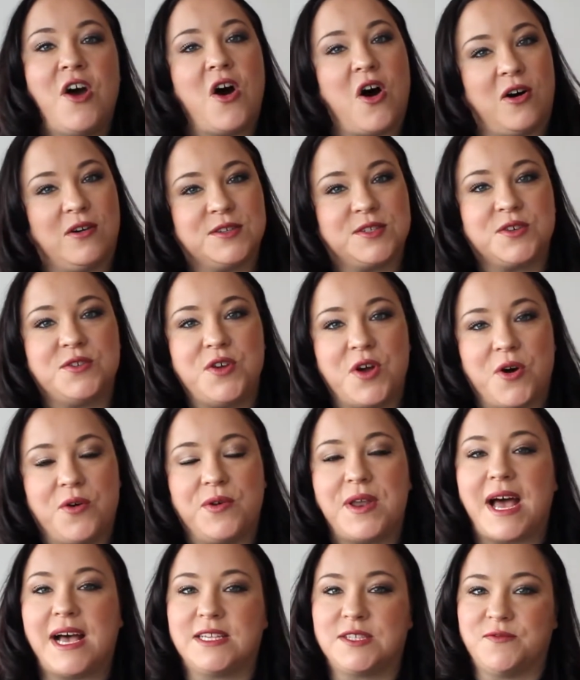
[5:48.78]
also
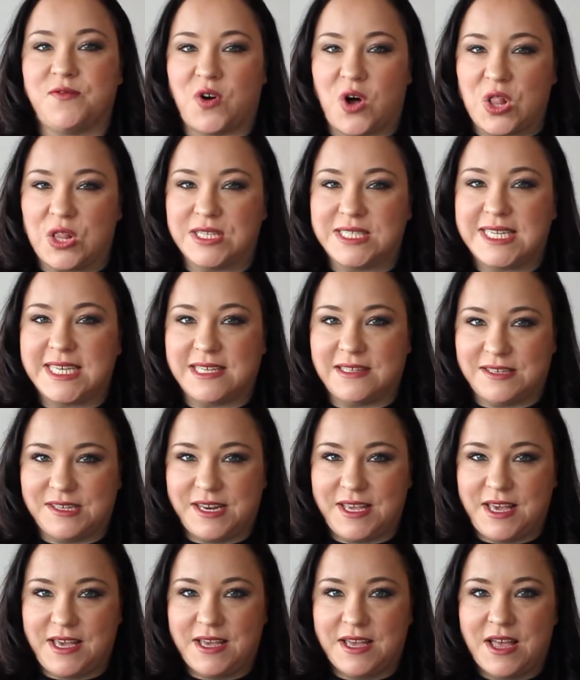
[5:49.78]
known as
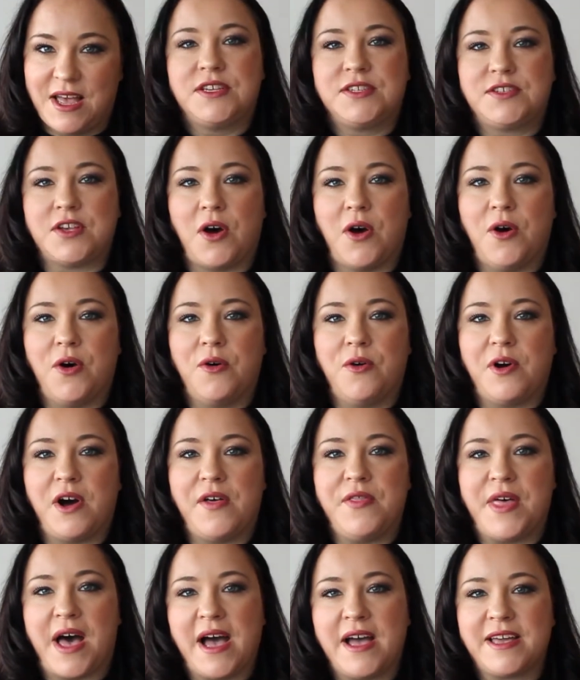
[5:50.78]
volatility. So
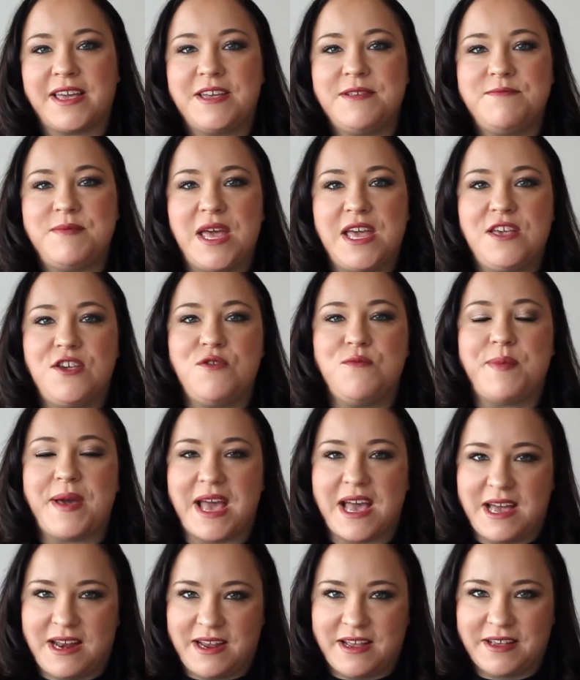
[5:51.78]
that can make you
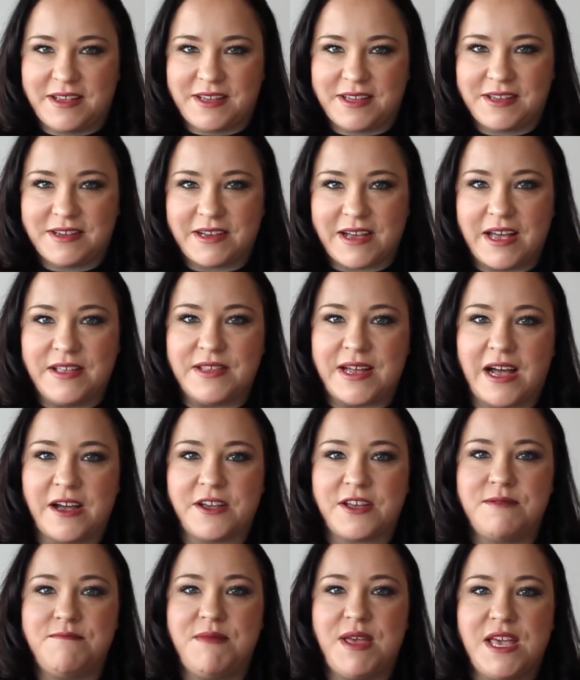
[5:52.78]
panic and that
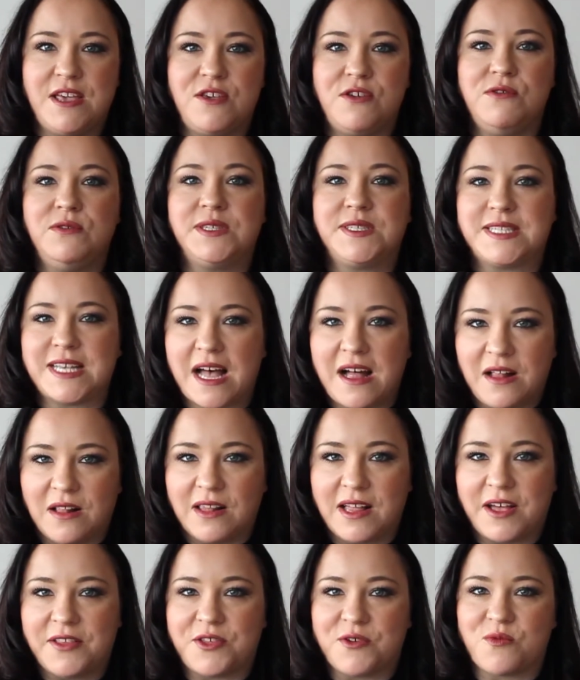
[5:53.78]
can make you
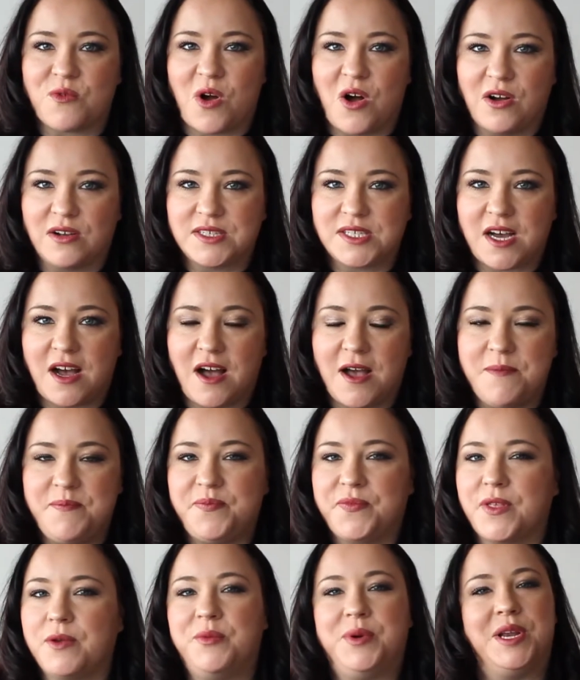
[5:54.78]
sell at the wrong time.
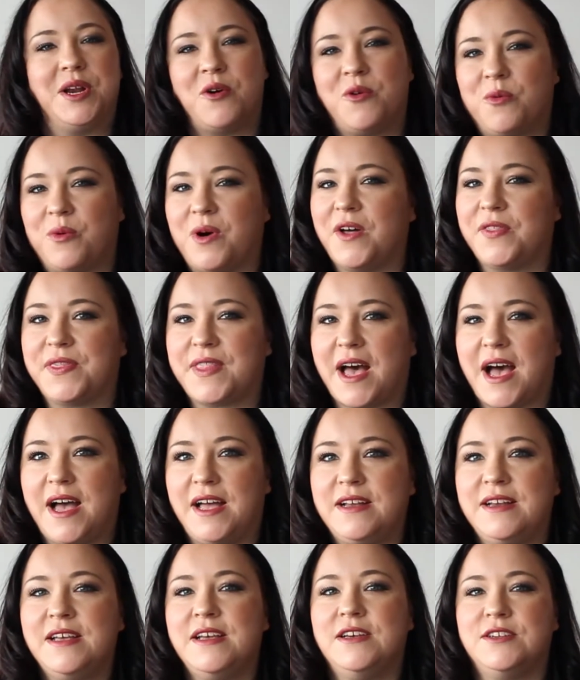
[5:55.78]
And we don't want
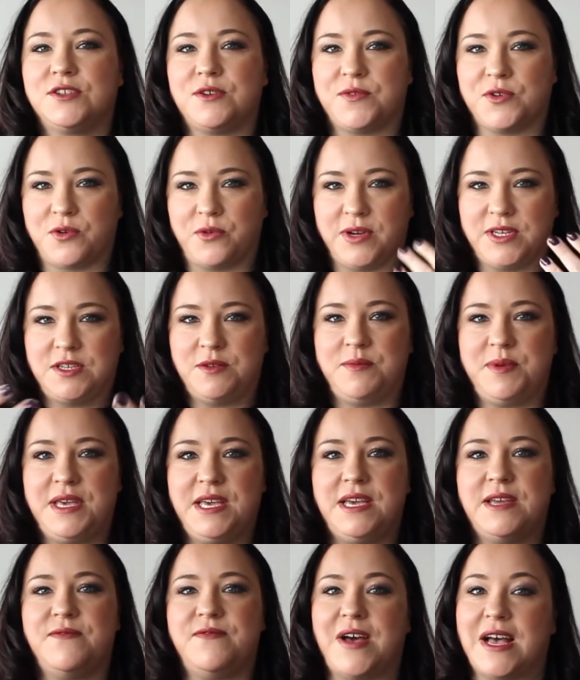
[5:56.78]
that. So if you're going to
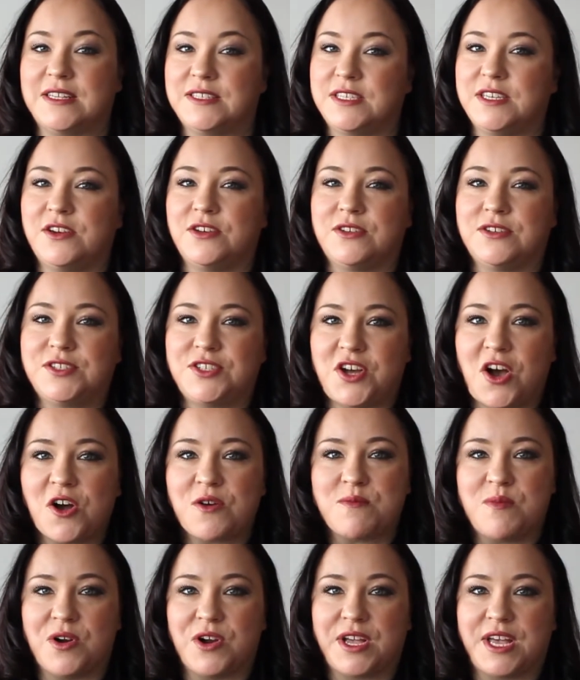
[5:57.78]
be investing on the
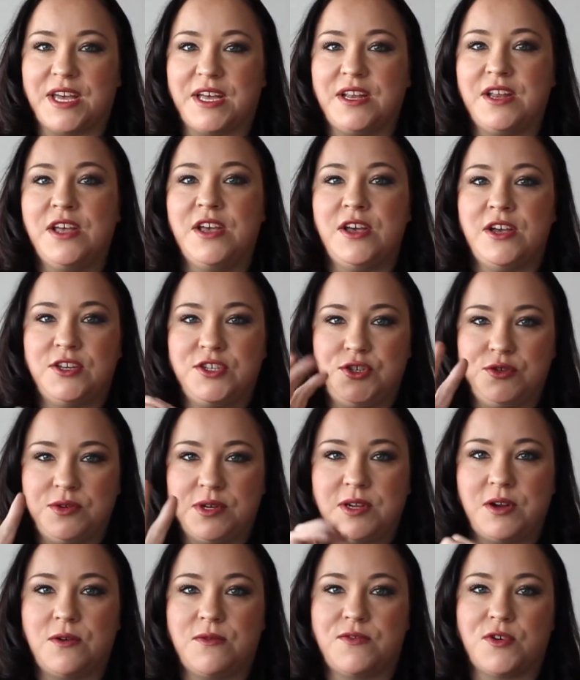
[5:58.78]
stock market, do
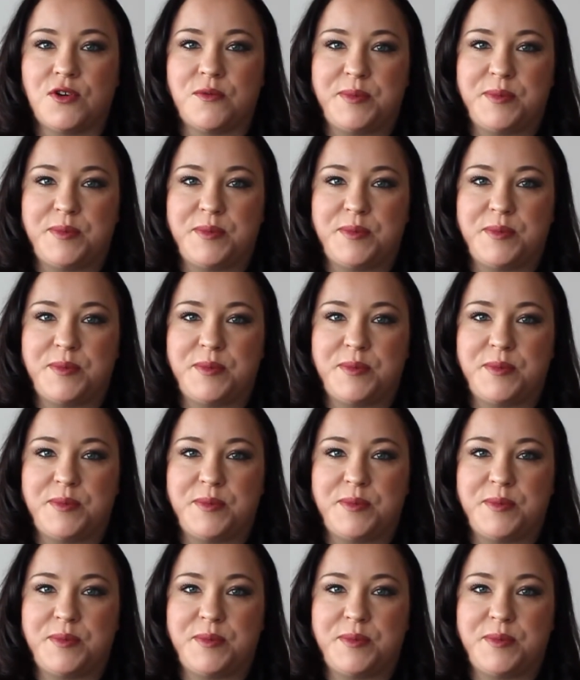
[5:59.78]
it over a